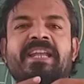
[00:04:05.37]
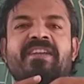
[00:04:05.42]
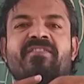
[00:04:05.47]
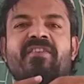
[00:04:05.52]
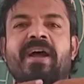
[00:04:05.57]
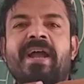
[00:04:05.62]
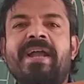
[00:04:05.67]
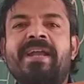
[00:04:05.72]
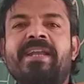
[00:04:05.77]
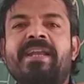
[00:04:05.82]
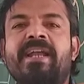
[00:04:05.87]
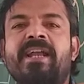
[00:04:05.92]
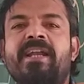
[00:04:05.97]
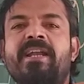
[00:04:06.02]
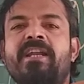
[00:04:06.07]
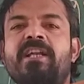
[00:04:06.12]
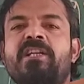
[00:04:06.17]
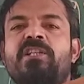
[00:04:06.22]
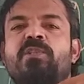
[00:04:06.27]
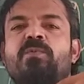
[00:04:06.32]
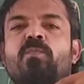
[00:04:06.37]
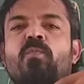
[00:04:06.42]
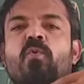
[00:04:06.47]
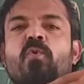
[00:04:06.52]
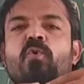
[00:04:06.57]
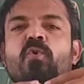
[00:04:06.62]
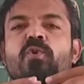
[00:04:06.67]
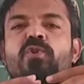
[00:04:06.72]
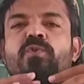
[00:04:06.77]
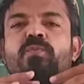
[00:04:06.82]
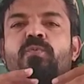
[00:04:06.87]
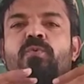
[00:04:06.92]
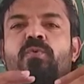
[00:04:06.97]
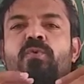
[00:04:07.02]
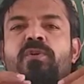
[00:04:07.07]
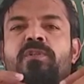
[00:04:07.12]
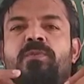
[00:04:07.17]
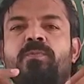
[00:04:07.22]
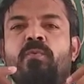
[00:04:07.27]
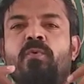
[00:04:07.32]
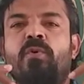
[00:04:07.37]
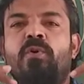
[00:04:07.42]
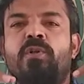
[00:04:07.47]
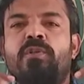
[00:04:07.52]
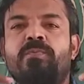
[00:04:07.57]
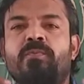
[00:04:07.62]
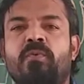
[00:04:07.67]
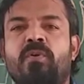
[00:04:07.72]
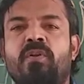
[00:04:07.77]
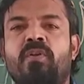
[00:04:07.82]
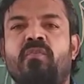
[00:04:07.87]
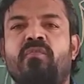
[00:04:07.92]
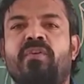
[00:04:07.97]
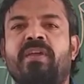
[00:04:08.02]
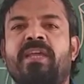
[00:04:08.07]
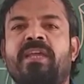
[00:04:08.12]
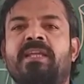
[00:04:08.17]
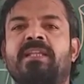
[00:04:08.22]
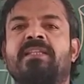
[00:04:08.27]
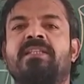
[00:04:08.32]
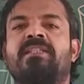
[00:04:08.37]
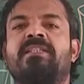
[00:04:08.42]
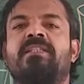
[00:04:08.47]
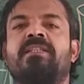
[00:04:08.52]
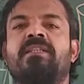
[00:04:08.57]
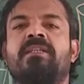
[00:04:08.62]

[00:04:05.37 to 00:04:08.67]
divided in small veins,